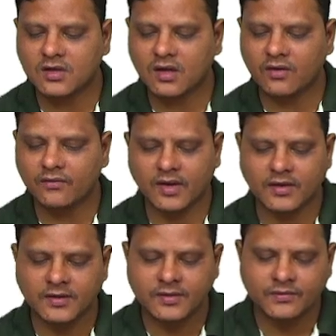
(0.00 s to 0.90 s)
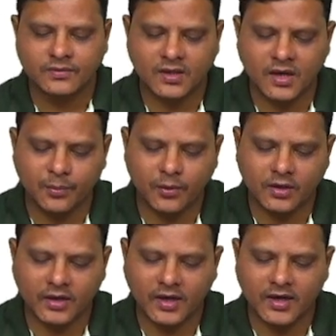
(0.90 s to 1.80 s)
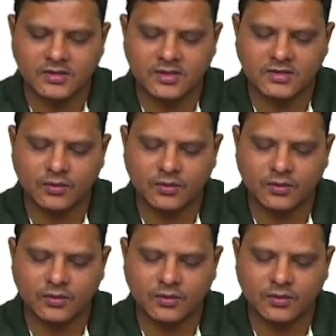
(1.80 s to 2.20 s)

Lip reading: of a 3-party relationship.